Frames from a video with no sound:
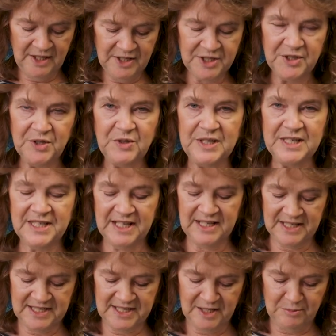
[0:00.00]
so you can see
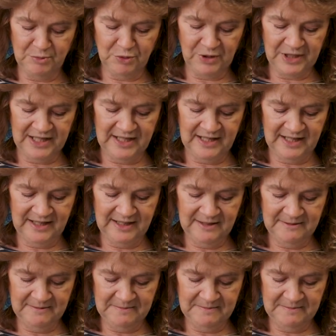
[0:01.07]
the sun more clearly.